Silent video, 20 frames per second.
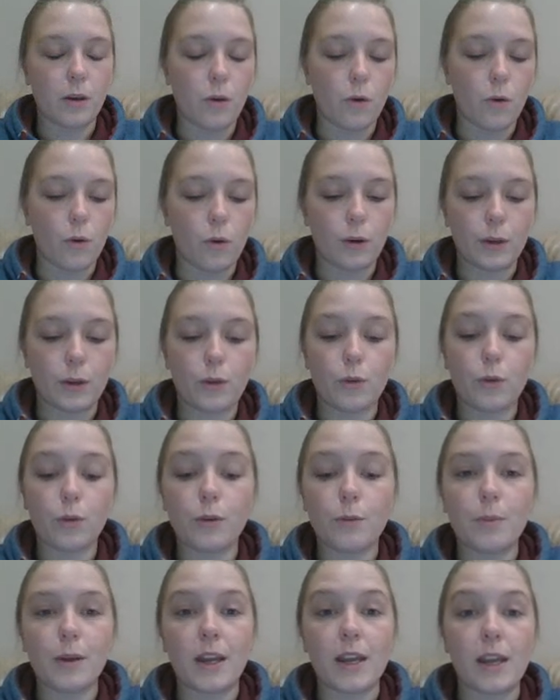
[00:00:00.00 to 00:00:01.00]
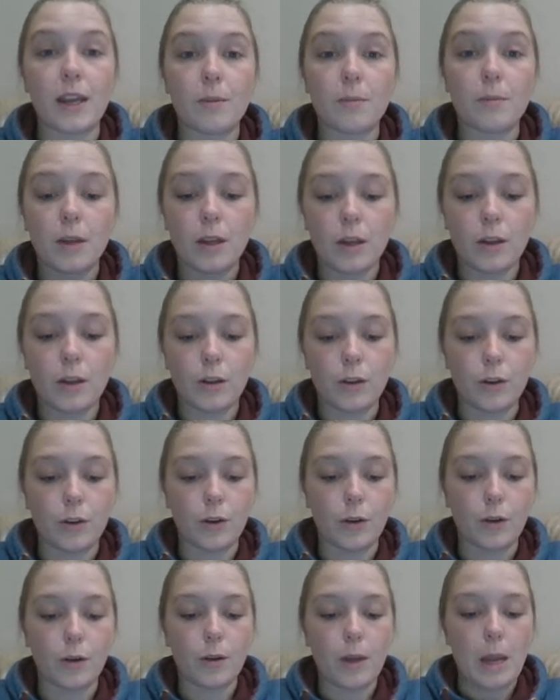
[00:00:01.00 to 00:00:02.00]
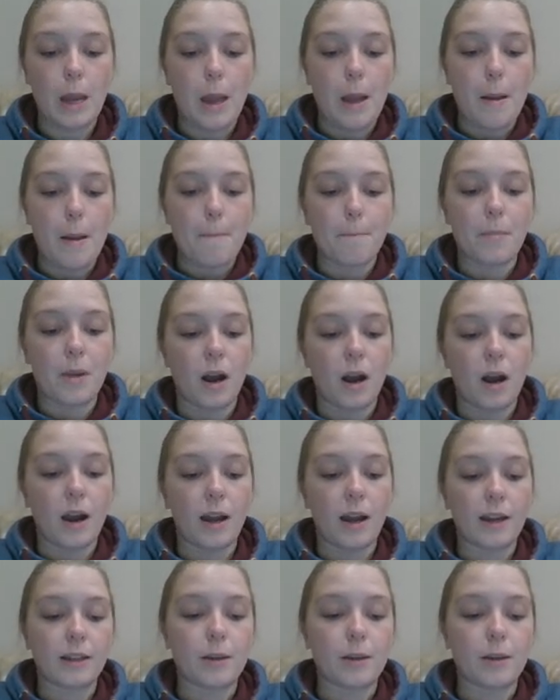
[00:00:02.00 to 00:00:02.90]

Or it could be, by